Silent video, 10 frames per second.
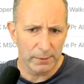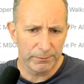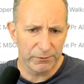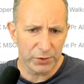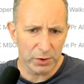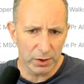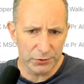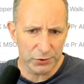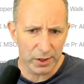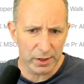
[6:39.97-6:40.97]
For
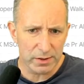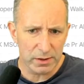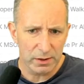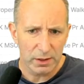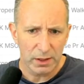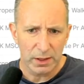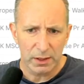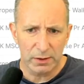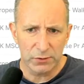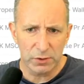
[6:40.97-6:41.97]
contrast,
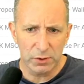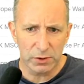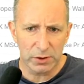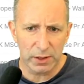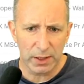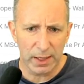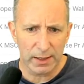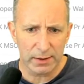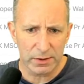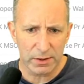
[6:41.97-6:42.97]
if you look
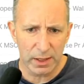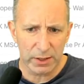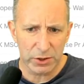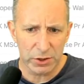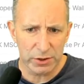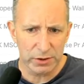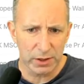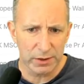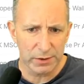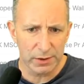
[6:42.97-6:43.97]
at
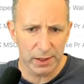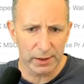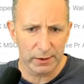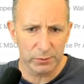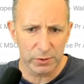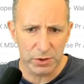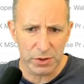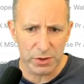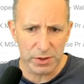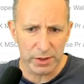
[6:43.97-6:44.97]
Ashton-under-Lyne, which is
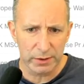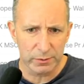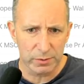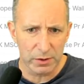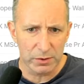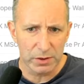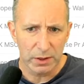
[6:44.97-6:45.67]
just down the road,